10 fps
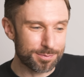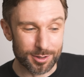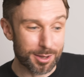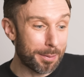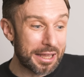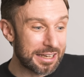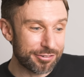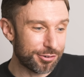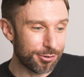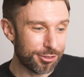with completely
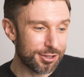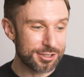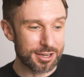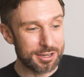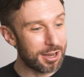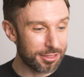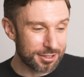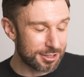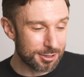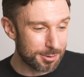different authors, nothing
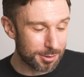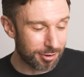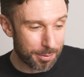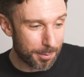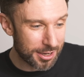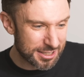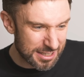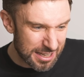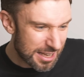to do with rapamycin,